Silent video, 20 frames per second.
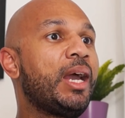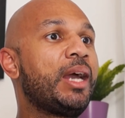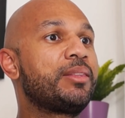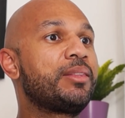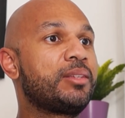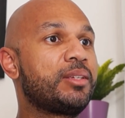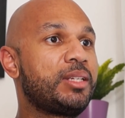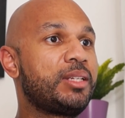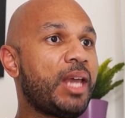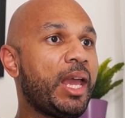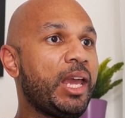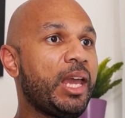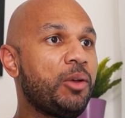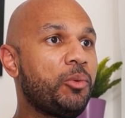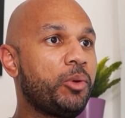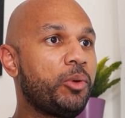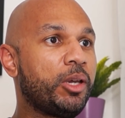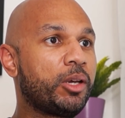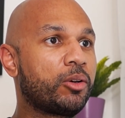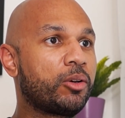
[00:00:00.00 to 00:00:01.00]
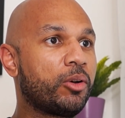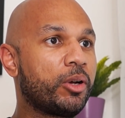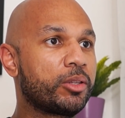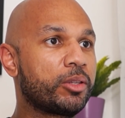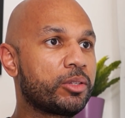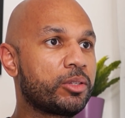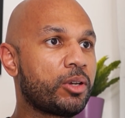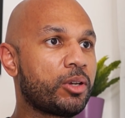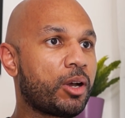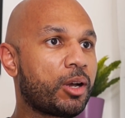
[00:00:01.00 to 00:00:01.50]
And today we are going
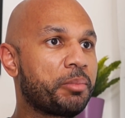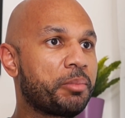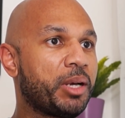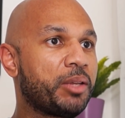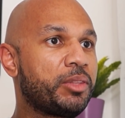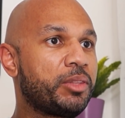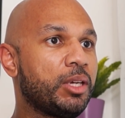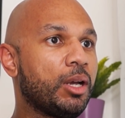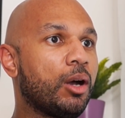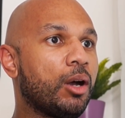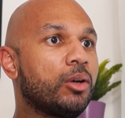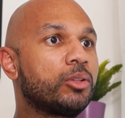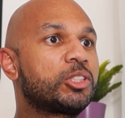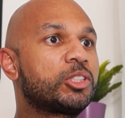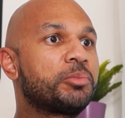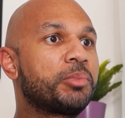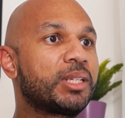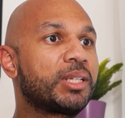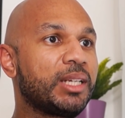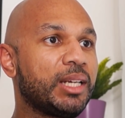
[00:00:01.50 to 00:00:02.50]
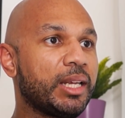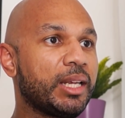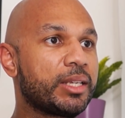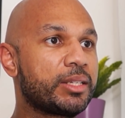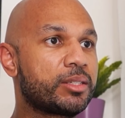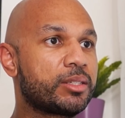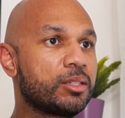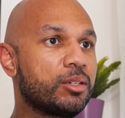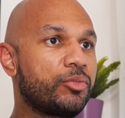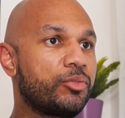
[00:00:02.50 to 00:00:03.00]
to talk about the ultimate
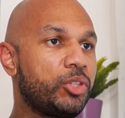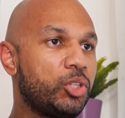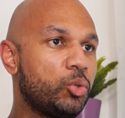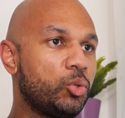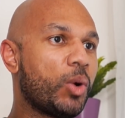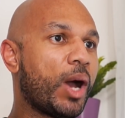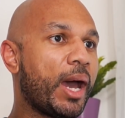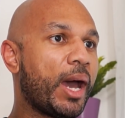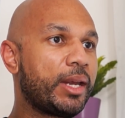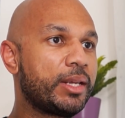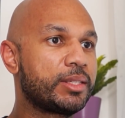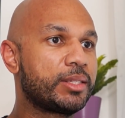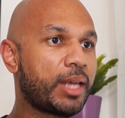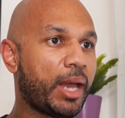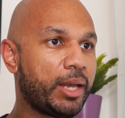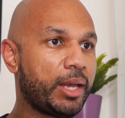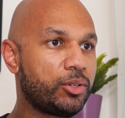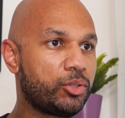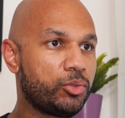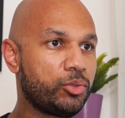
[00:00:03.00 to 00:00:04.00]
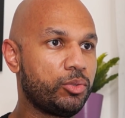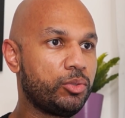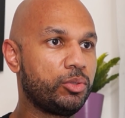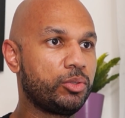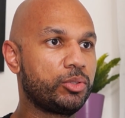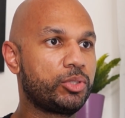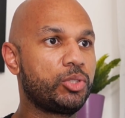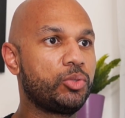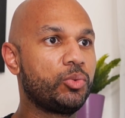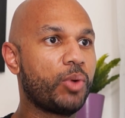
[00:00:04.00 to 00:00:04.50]
list of UI design
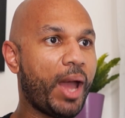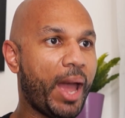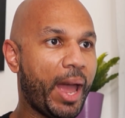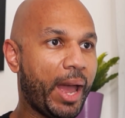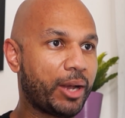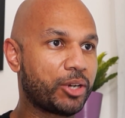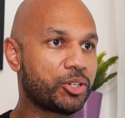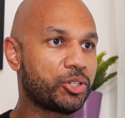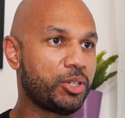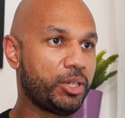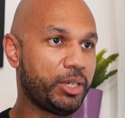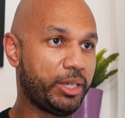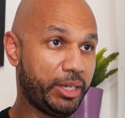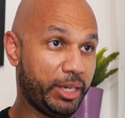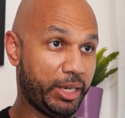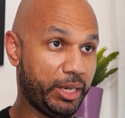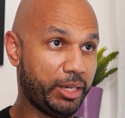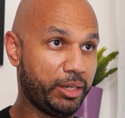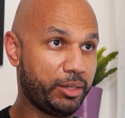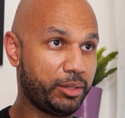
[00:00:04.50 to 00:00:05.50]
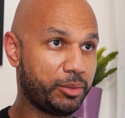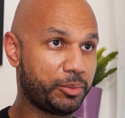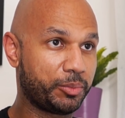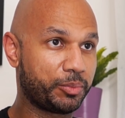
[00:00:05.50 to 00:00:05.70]
tools you actually need.